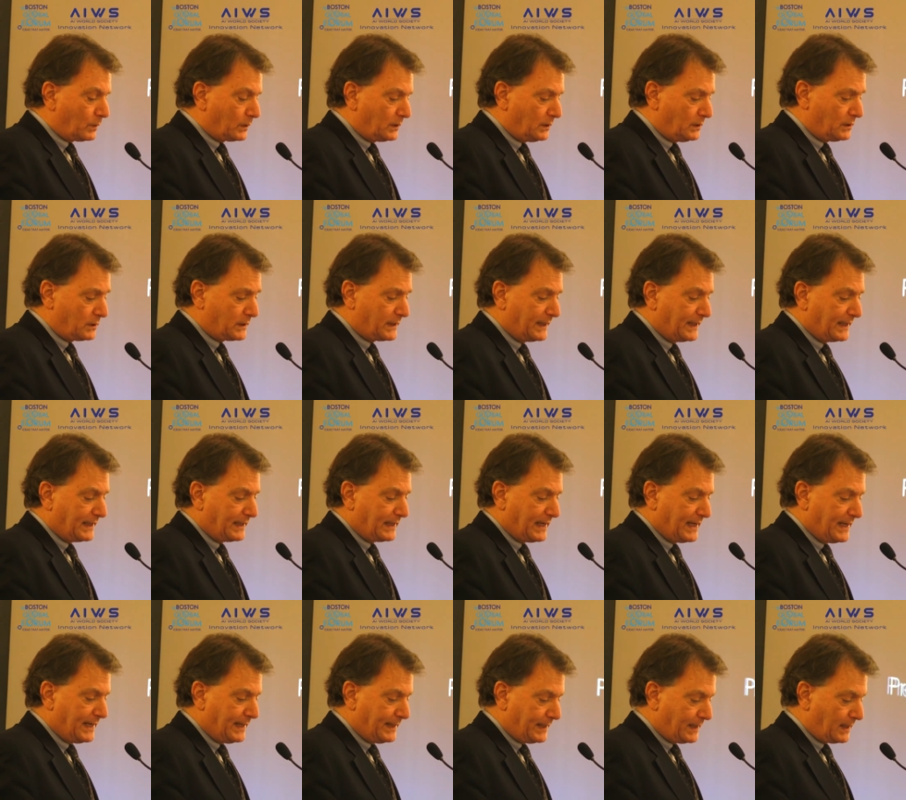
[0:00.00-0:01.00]
We're looking
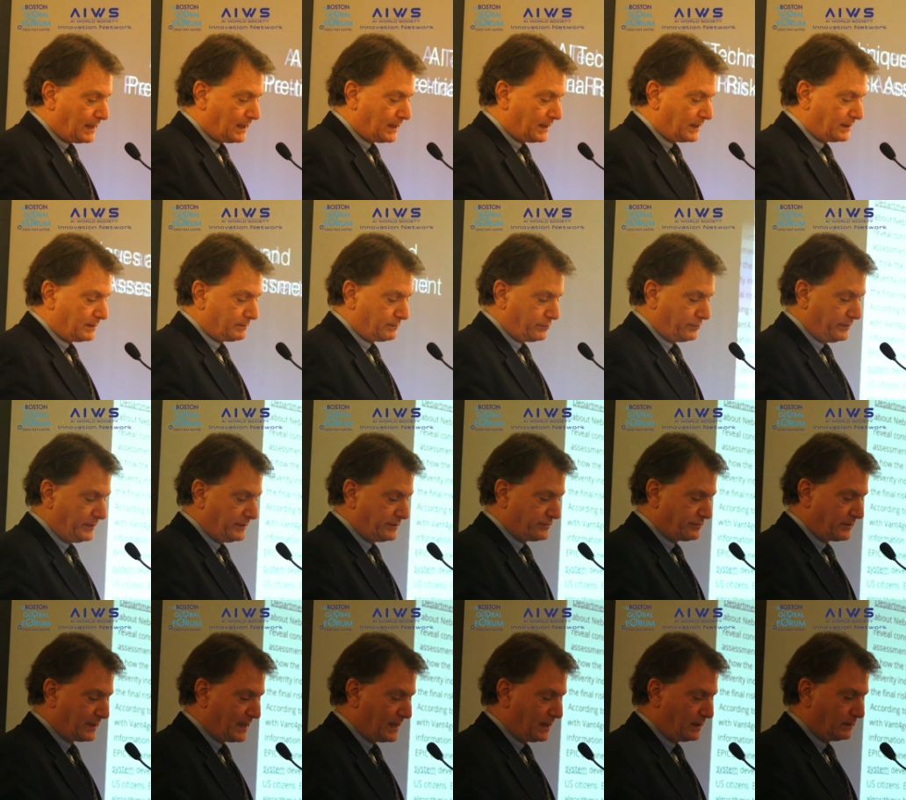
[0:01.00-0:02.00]
at AI and
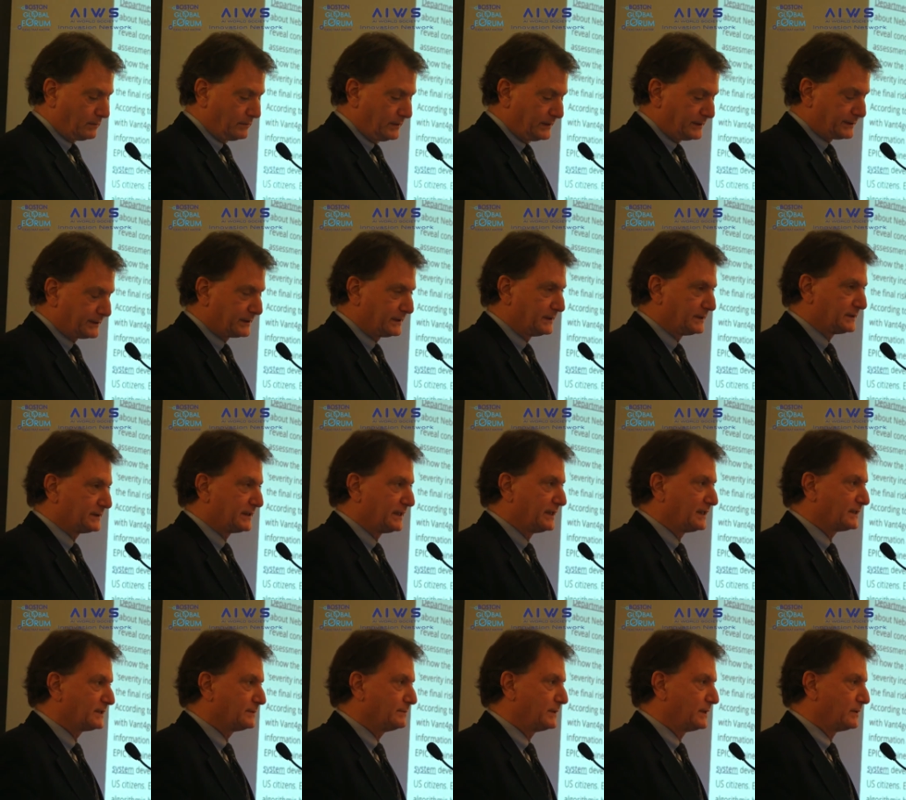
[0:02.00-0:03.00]
pretrial risk
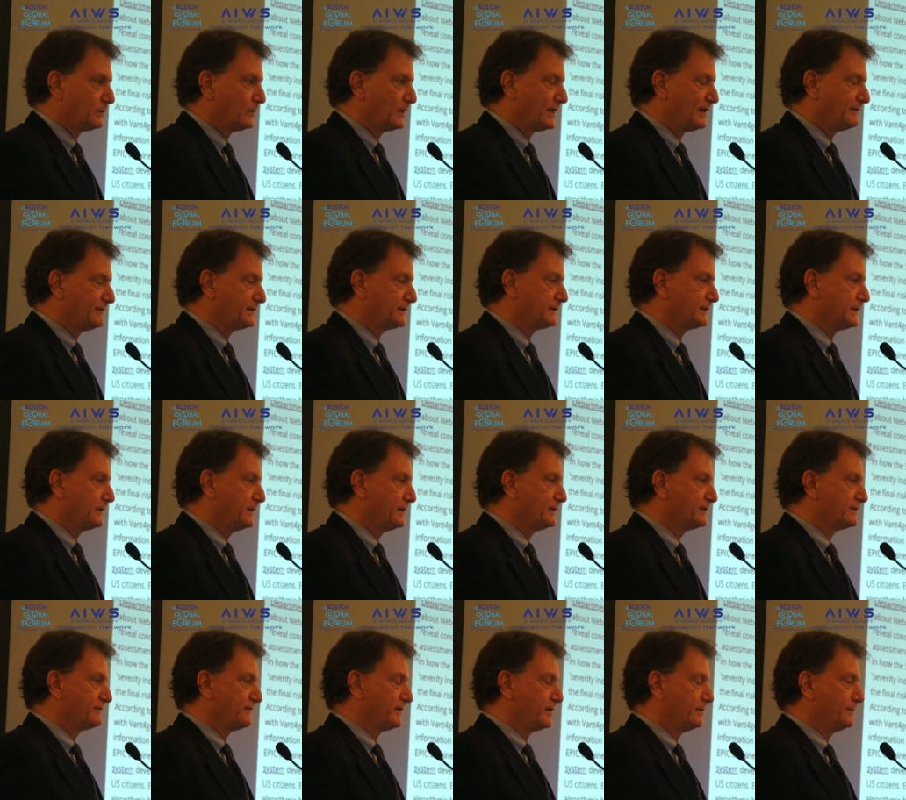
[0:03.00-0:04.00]
assessment. We have a
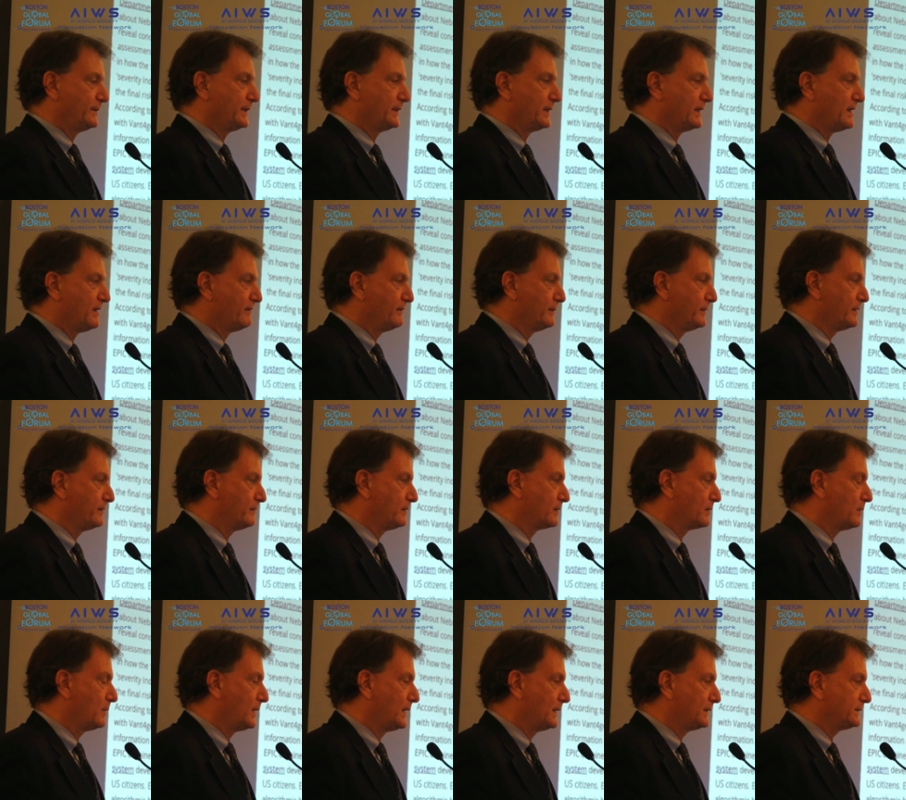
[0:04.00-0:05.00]
series of open
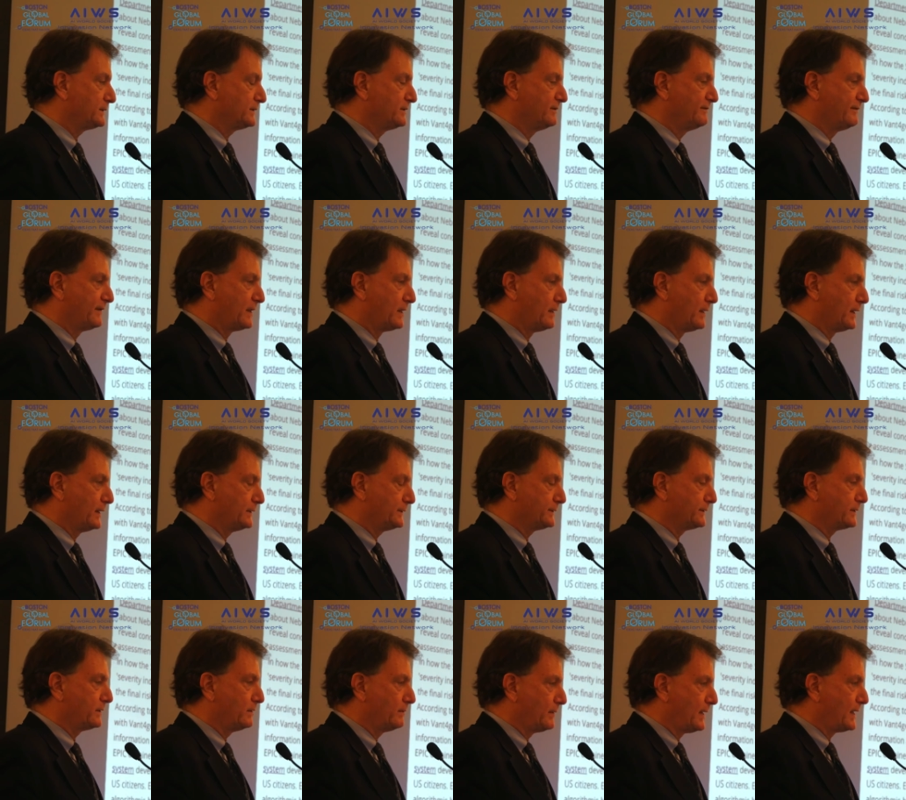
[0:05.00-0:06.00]
government requests to
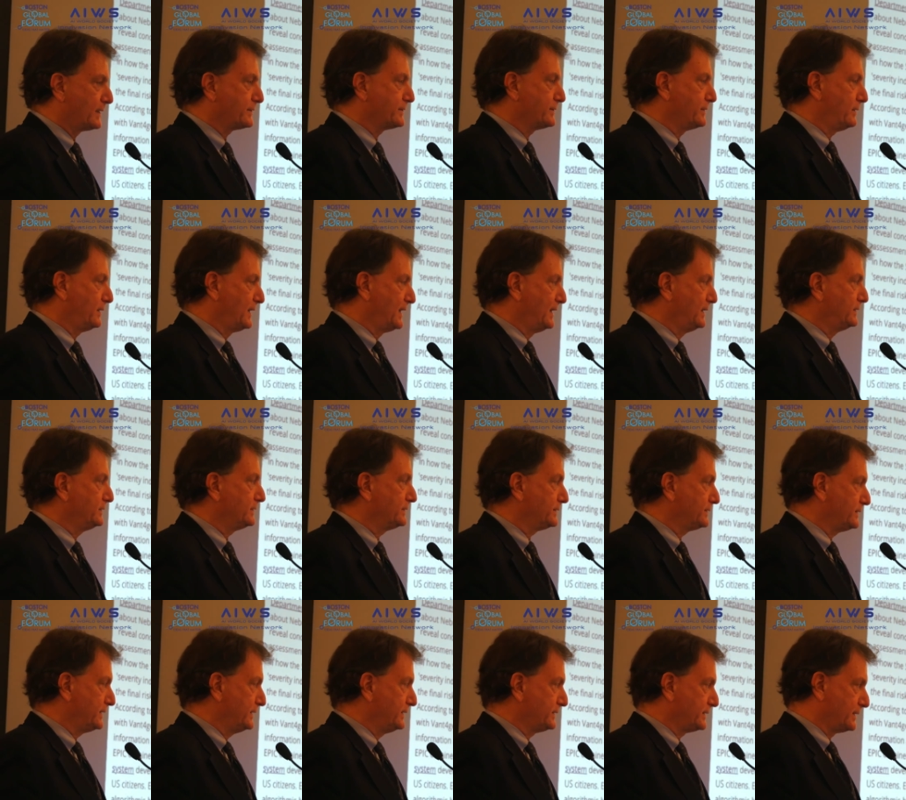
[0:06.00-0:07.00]
various correctional
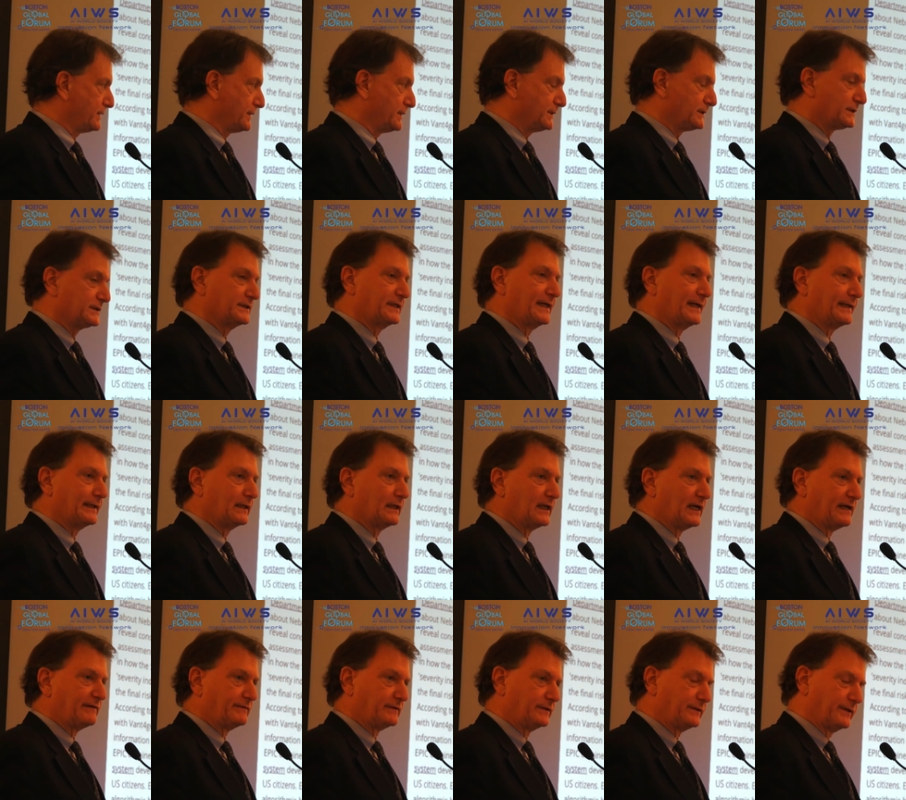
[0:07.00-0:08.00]
agencies at the
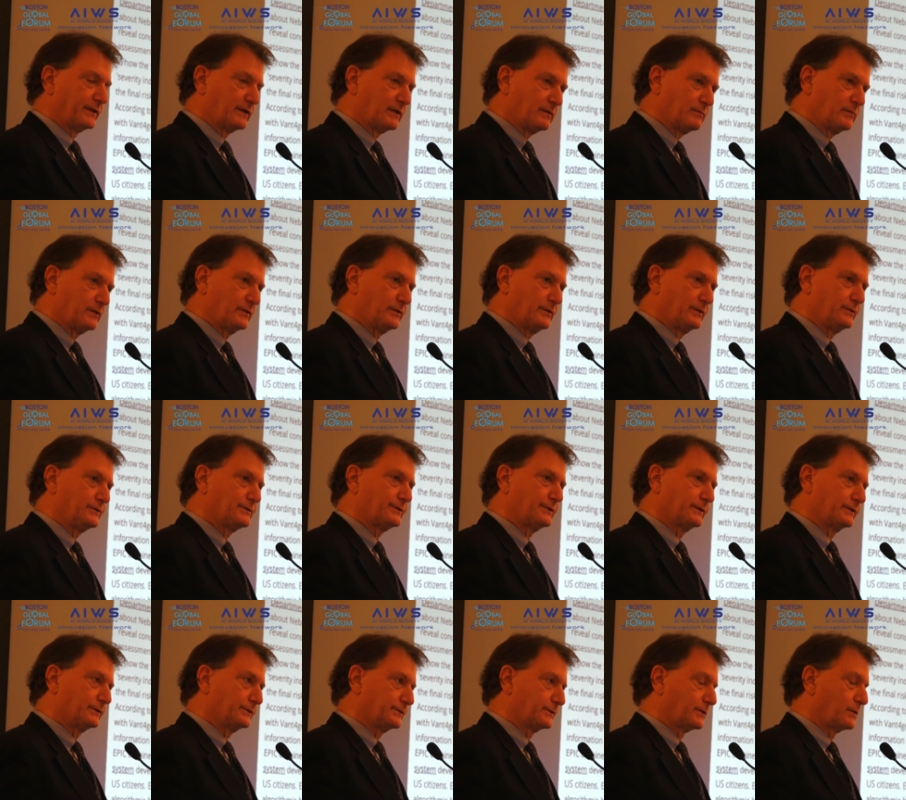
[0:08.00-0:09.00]
state level that are
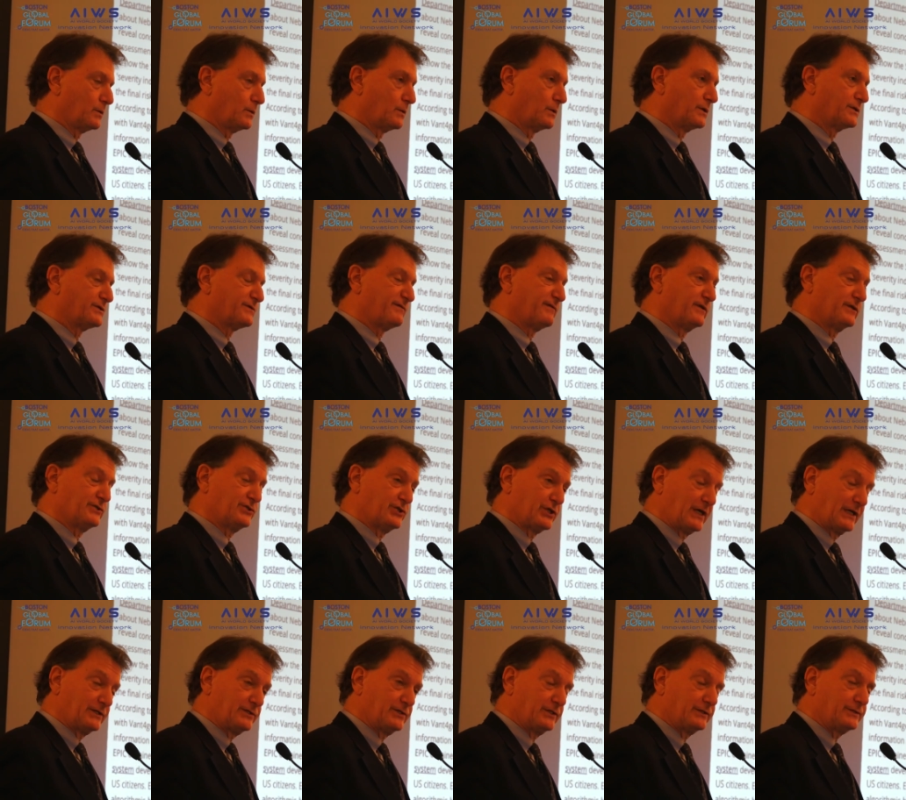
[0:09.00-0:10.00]
producing scores for
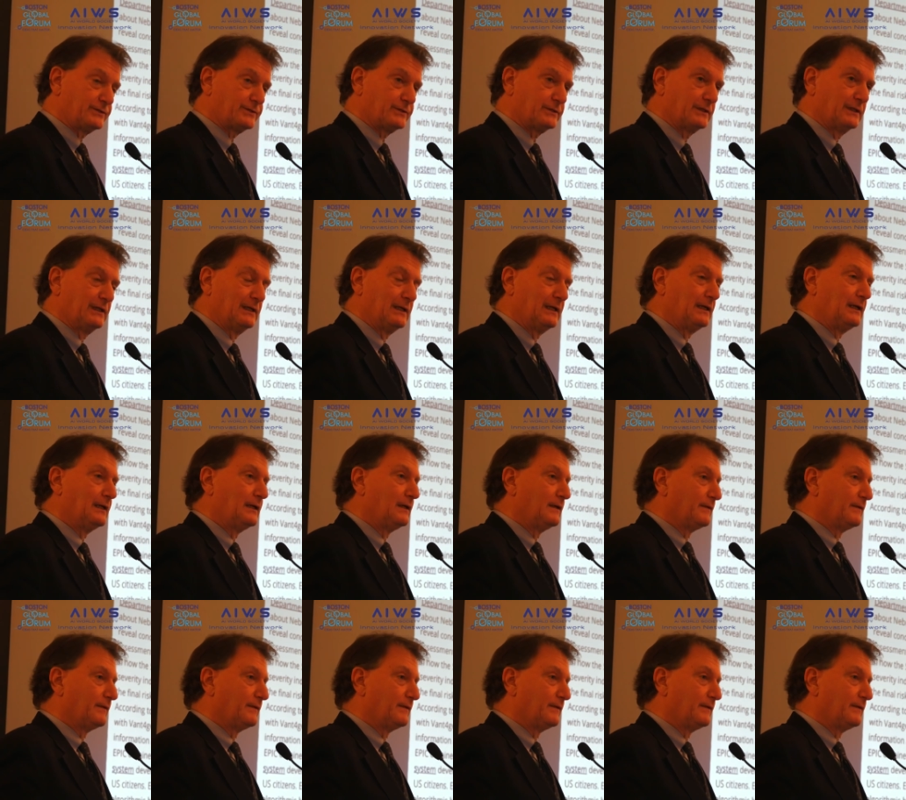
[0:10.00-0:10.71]
judges